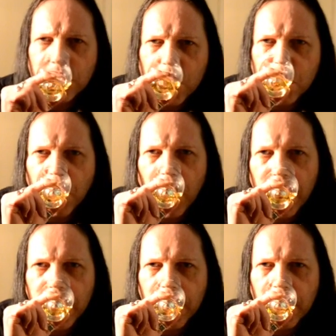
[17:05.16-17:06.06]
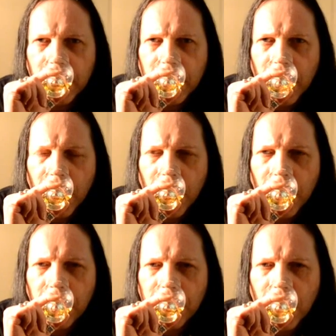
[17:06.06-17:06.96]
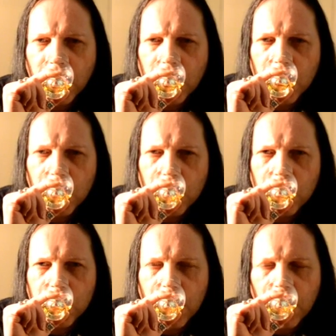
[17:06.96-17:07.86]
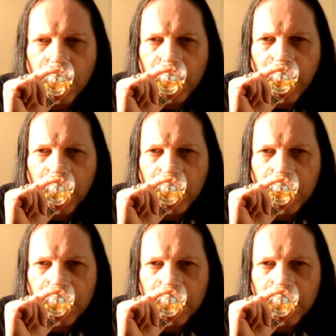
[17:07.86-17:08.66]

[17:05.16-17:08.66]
of display a huge degree of oak.